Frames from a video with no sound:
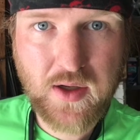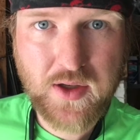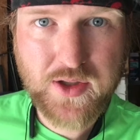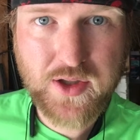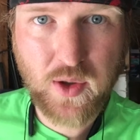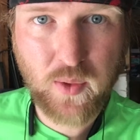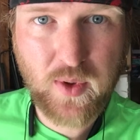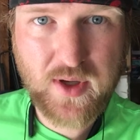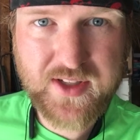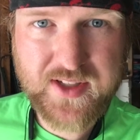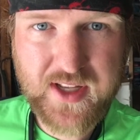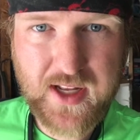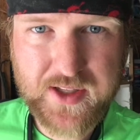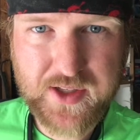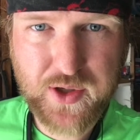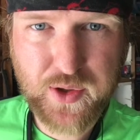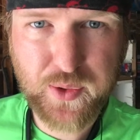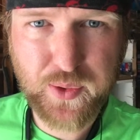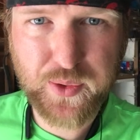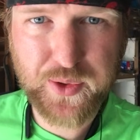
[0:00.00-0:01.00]
So once
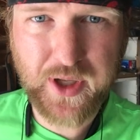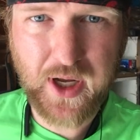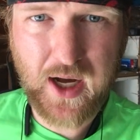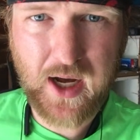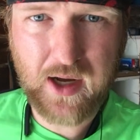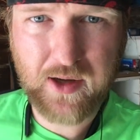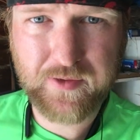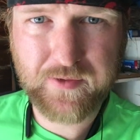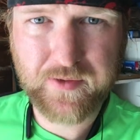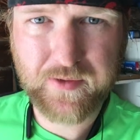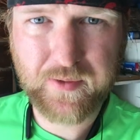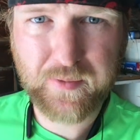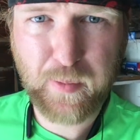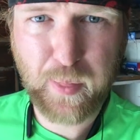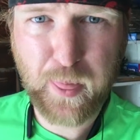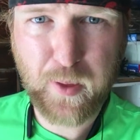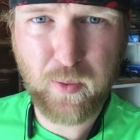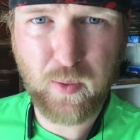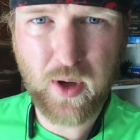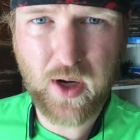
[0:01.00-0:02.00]
that's cooled off,
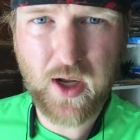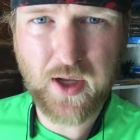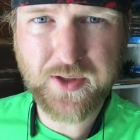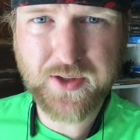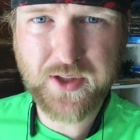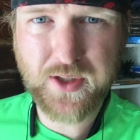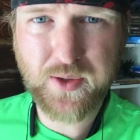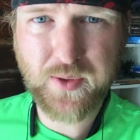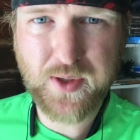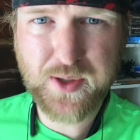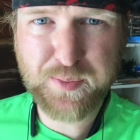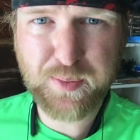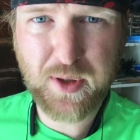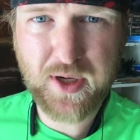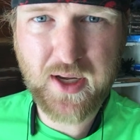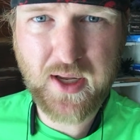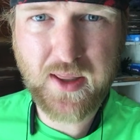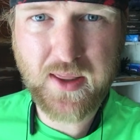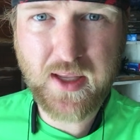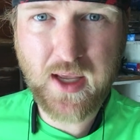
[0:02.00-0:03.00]
what I'll do is
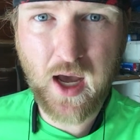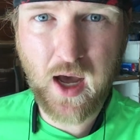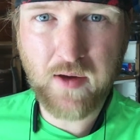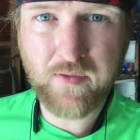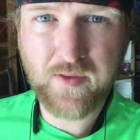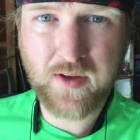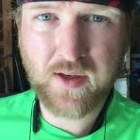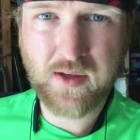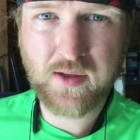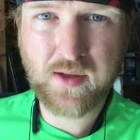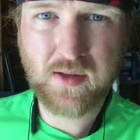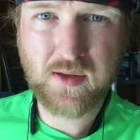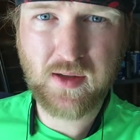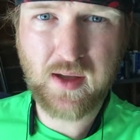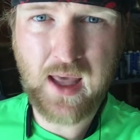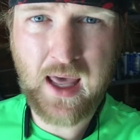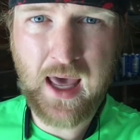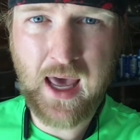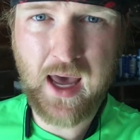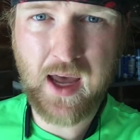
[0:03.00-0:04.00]
put it in the oven
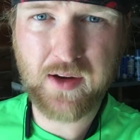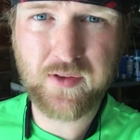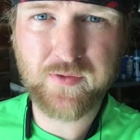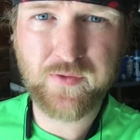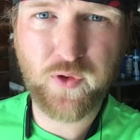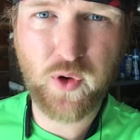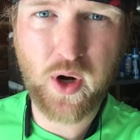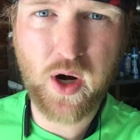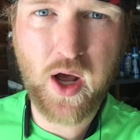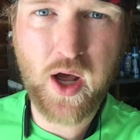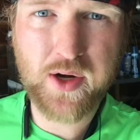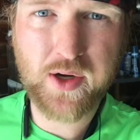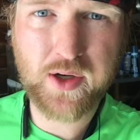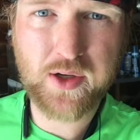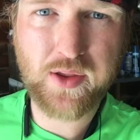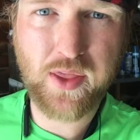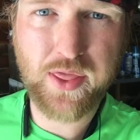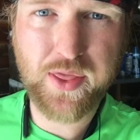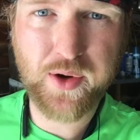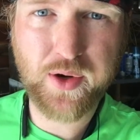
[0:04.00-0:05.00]
at
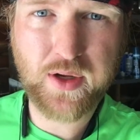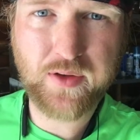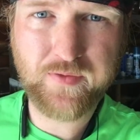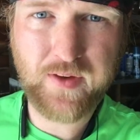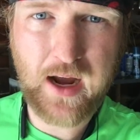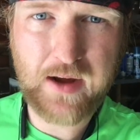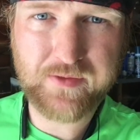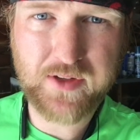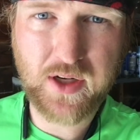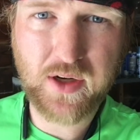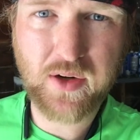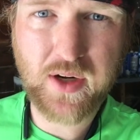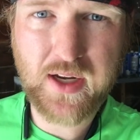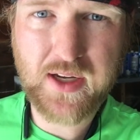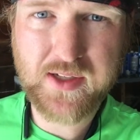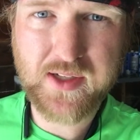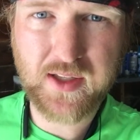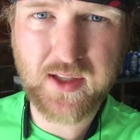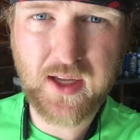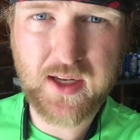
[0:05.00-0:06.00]
435
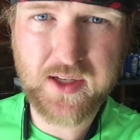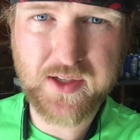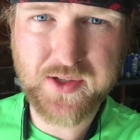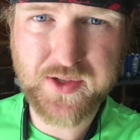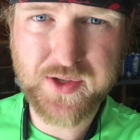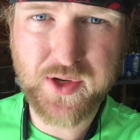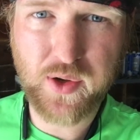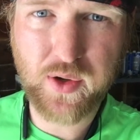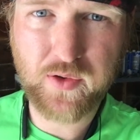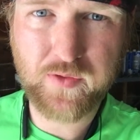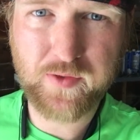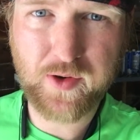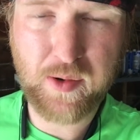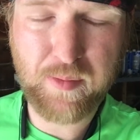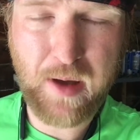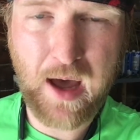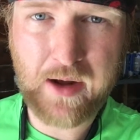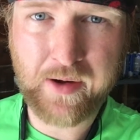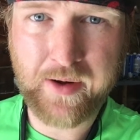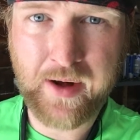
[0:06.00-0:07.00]
degrees and let it soak for
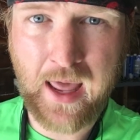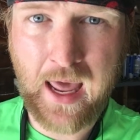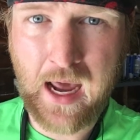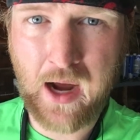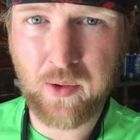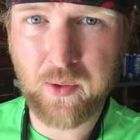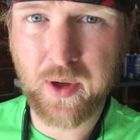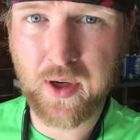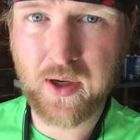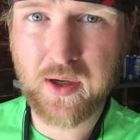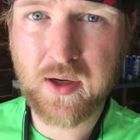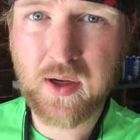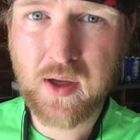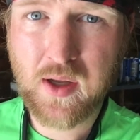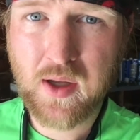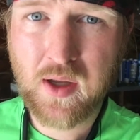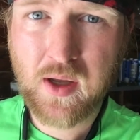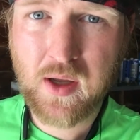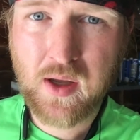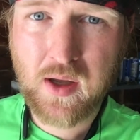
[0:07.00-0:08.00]
about an hour.
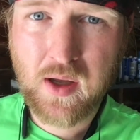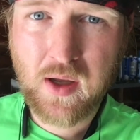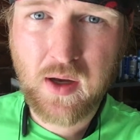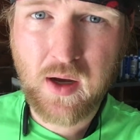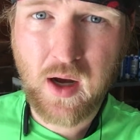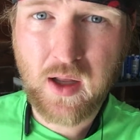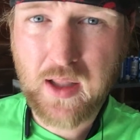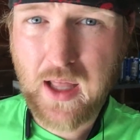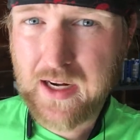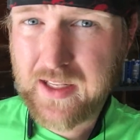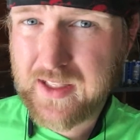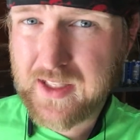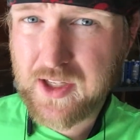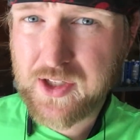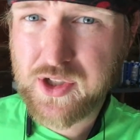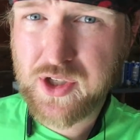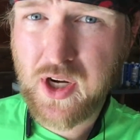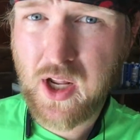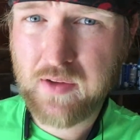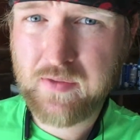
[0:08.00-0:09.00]
A lot of
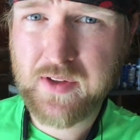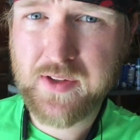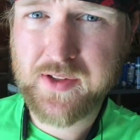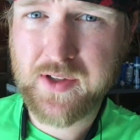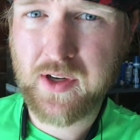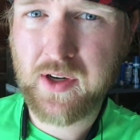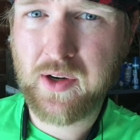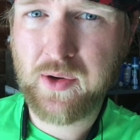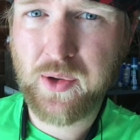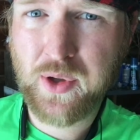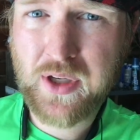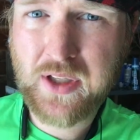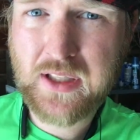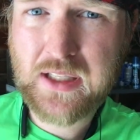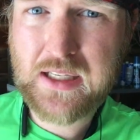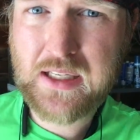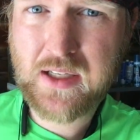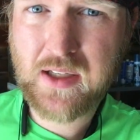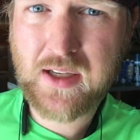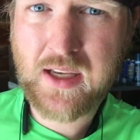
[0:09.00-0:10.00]
kitchen ovens are
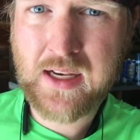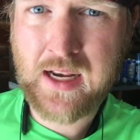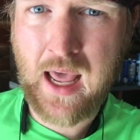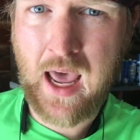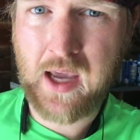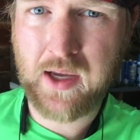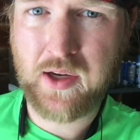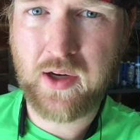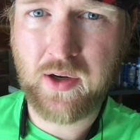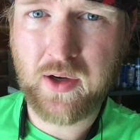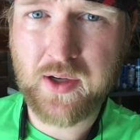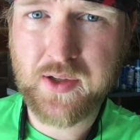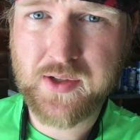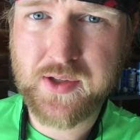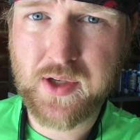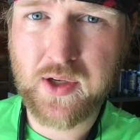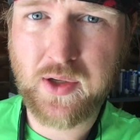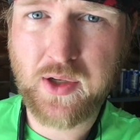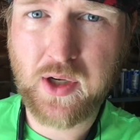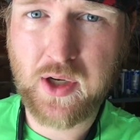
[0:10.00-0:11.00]
really inaccurate,
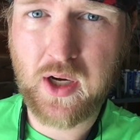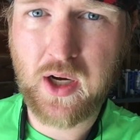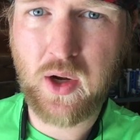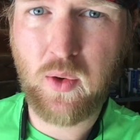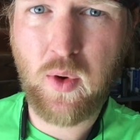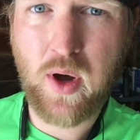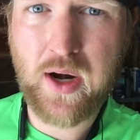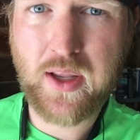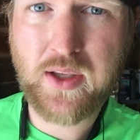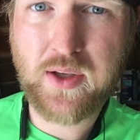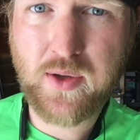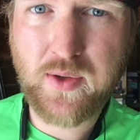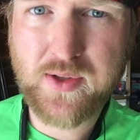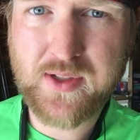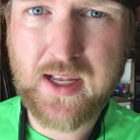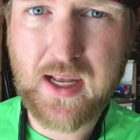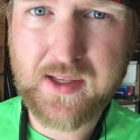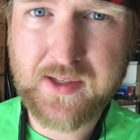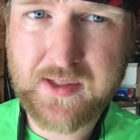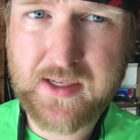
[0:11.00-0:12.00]
so you're gonna wanna
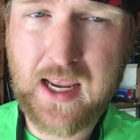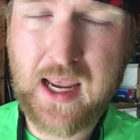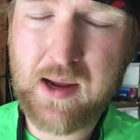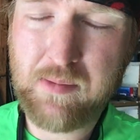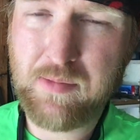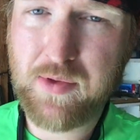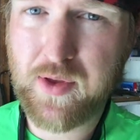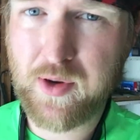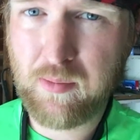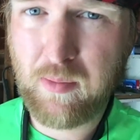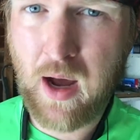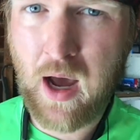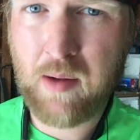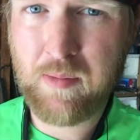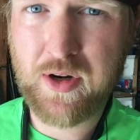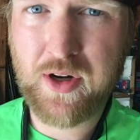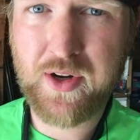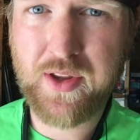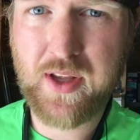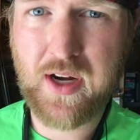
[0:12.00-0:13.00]
use that same
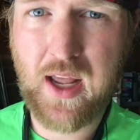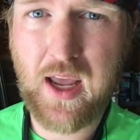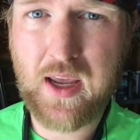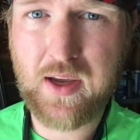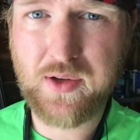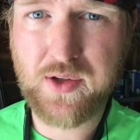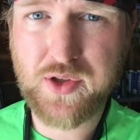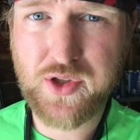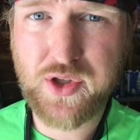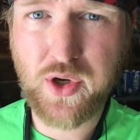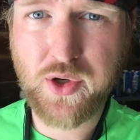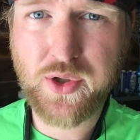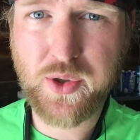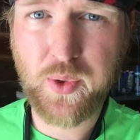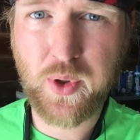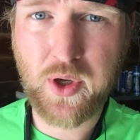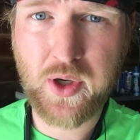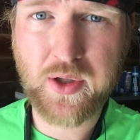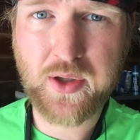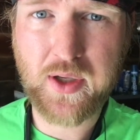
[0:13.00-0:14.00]
thermometer that I showed
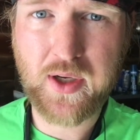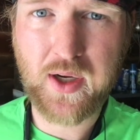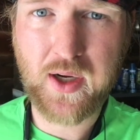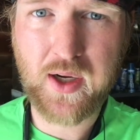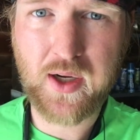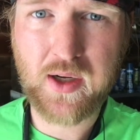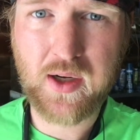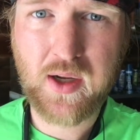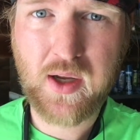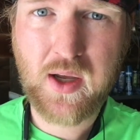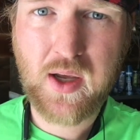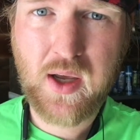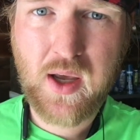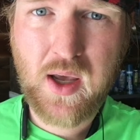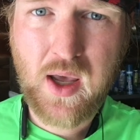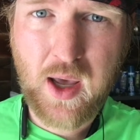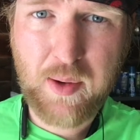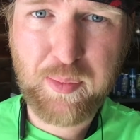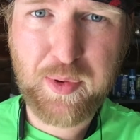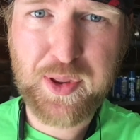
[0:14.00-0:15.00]
you earlier
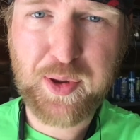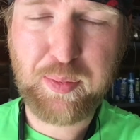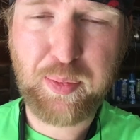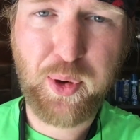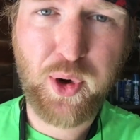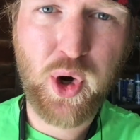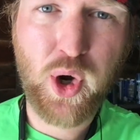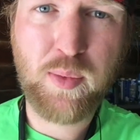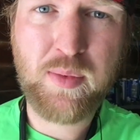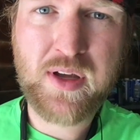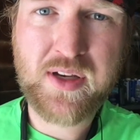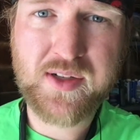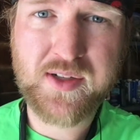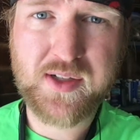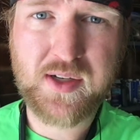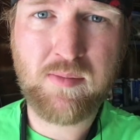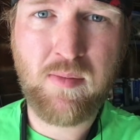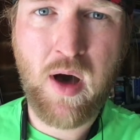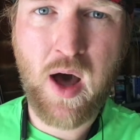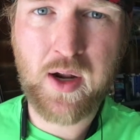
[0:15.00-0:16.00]
and put the probe in
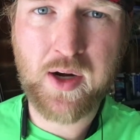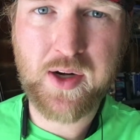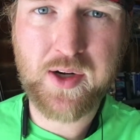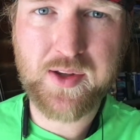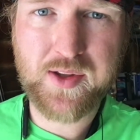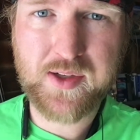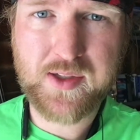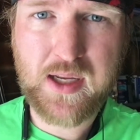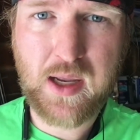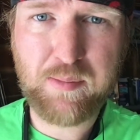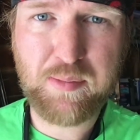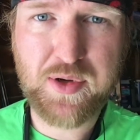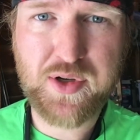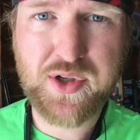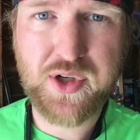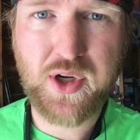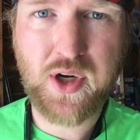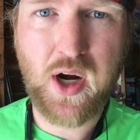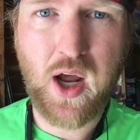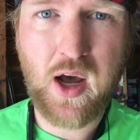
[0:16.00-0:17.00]
just to monitor the
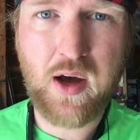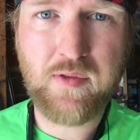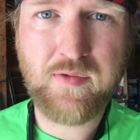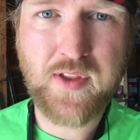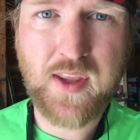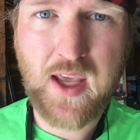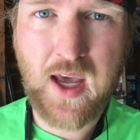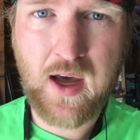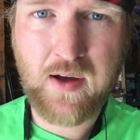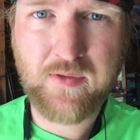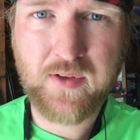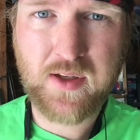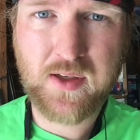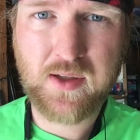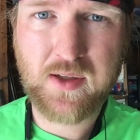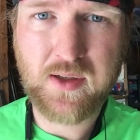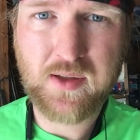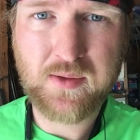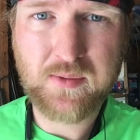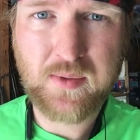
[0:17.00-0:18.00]
temperature of the
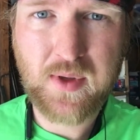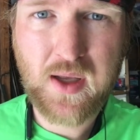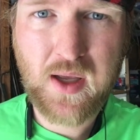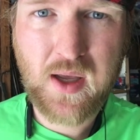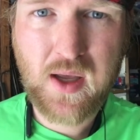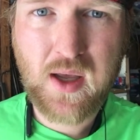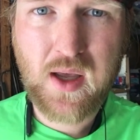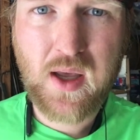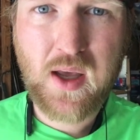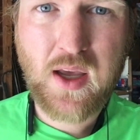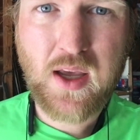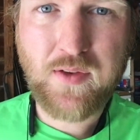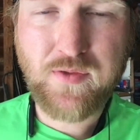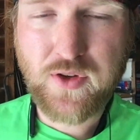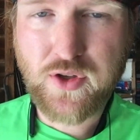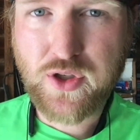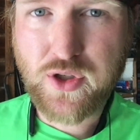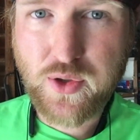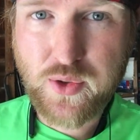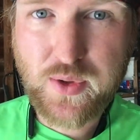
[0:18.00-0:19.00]
oven. If
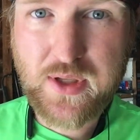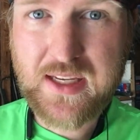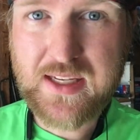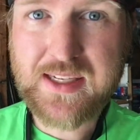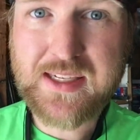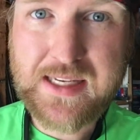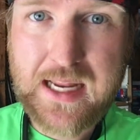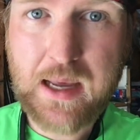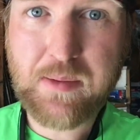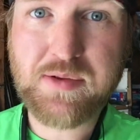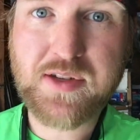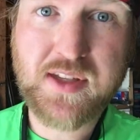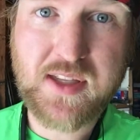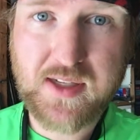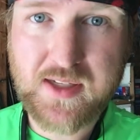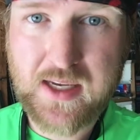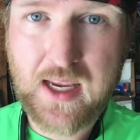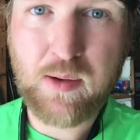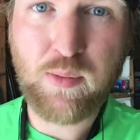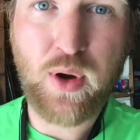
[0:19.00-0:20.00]
you do these steps the
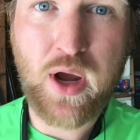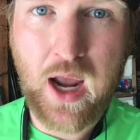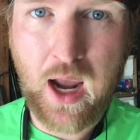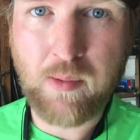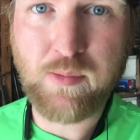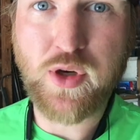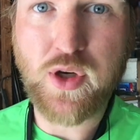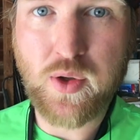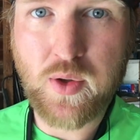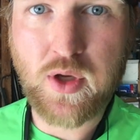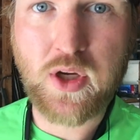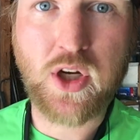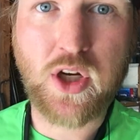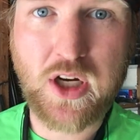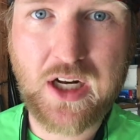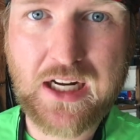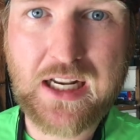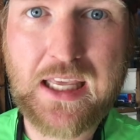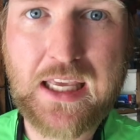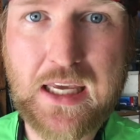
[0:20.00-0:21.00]
same way I'm doing, you're
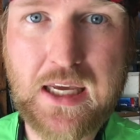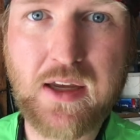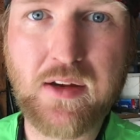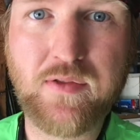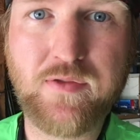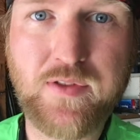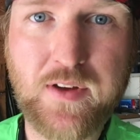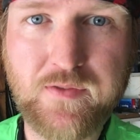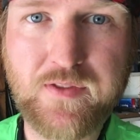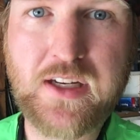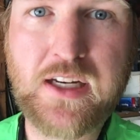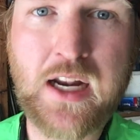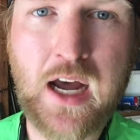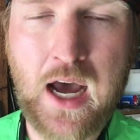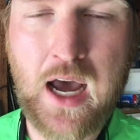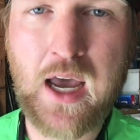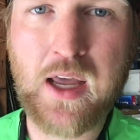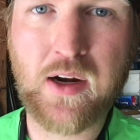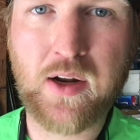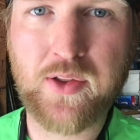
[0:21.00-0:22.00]
gonna hit
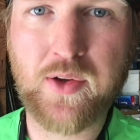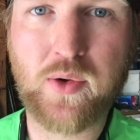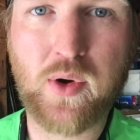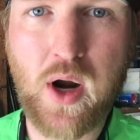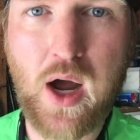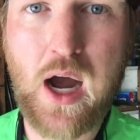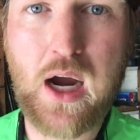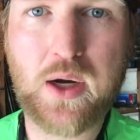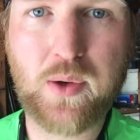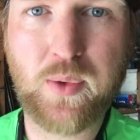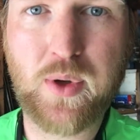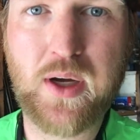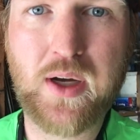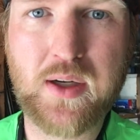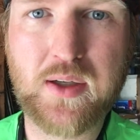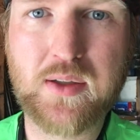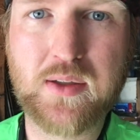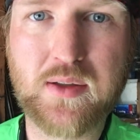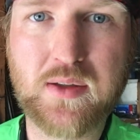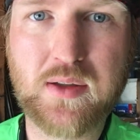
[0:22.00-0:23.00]
59 on the
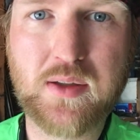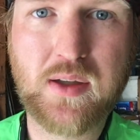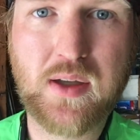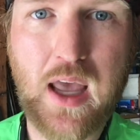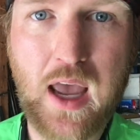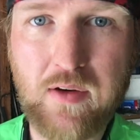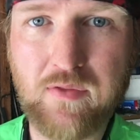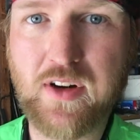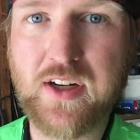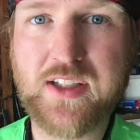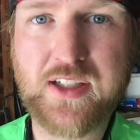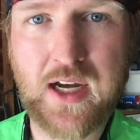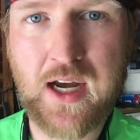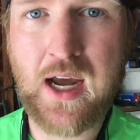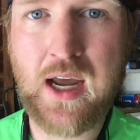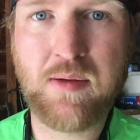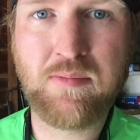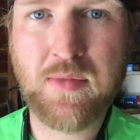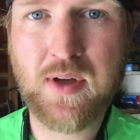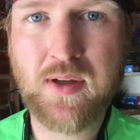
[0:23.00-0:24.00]
Rockwell every
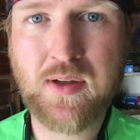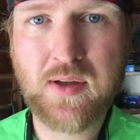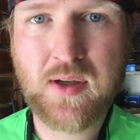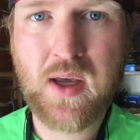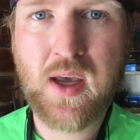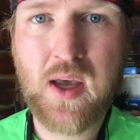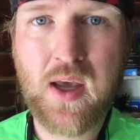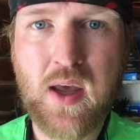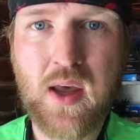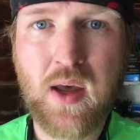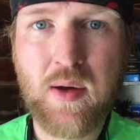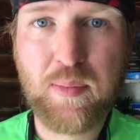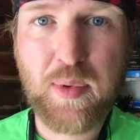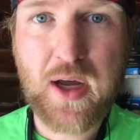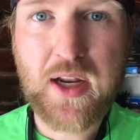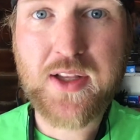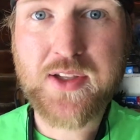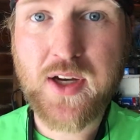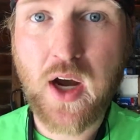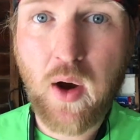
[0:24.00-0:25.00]
time, but it's